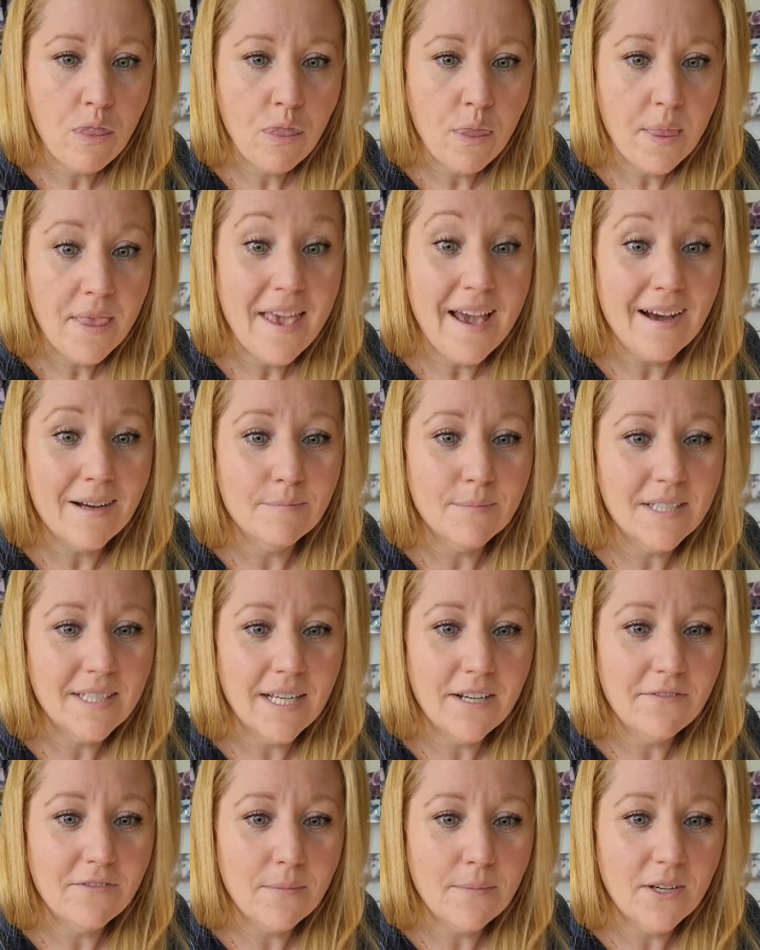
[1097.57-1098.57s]
Yeah, I'm
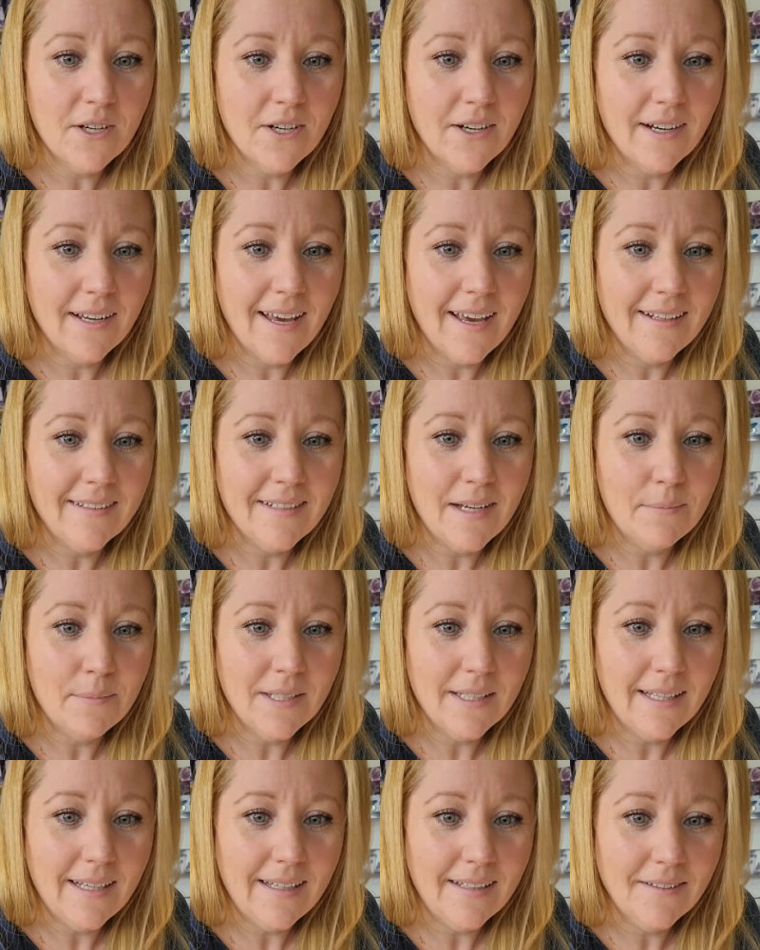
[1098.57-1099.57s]
safe from the hurricane, Debbie
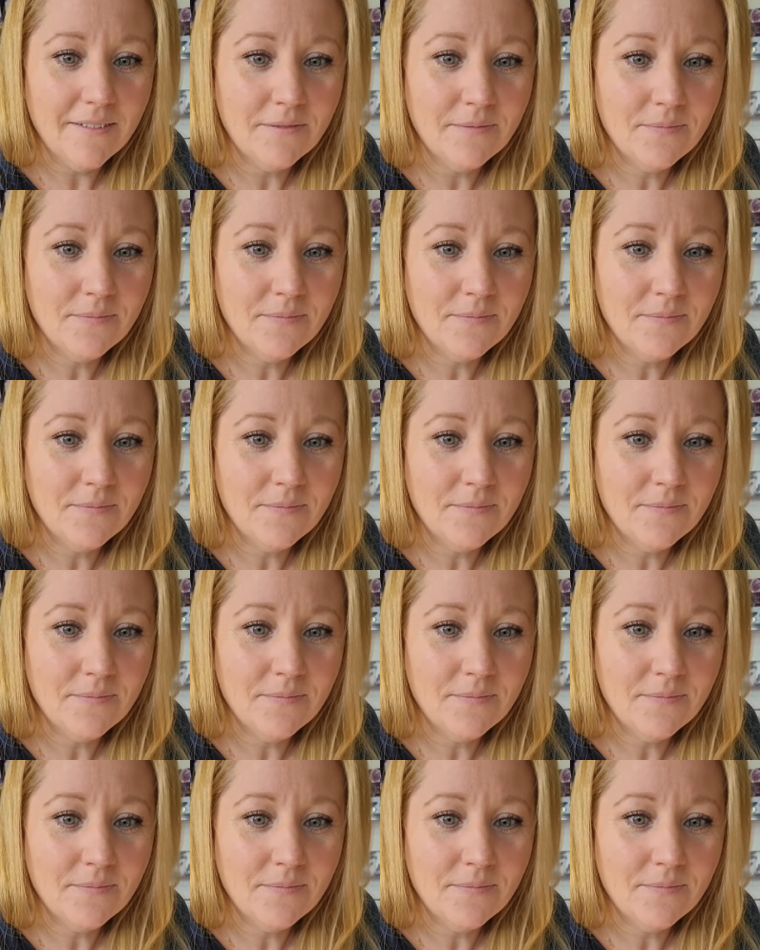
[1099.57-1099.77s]
Lee.